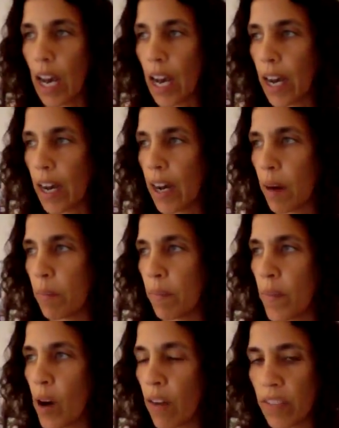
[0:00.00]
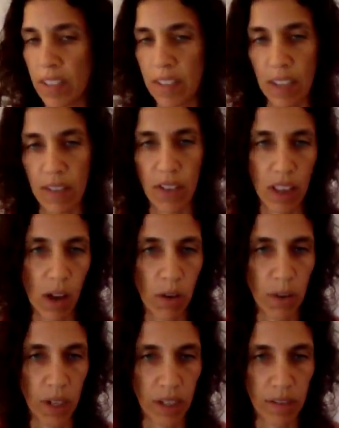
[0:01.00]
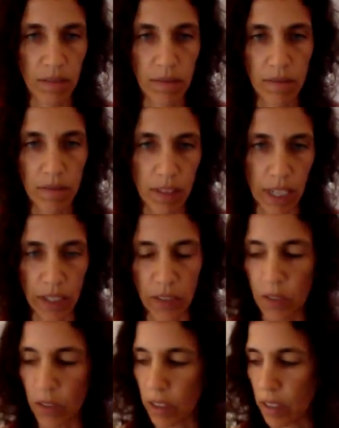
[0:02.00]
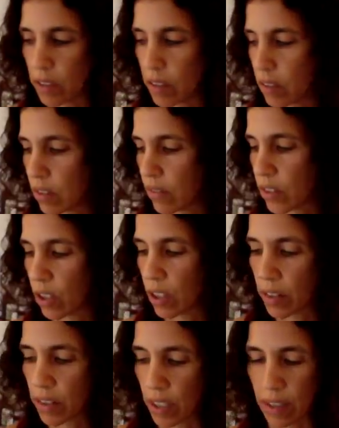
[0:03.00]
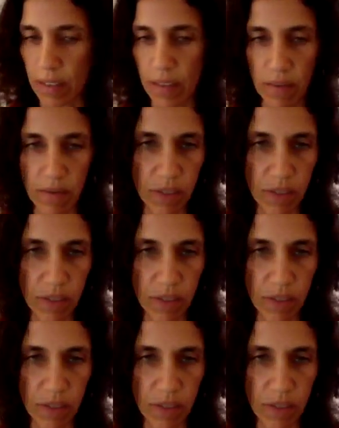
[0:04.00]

Obviously, if you're low in estrogens, you've got things,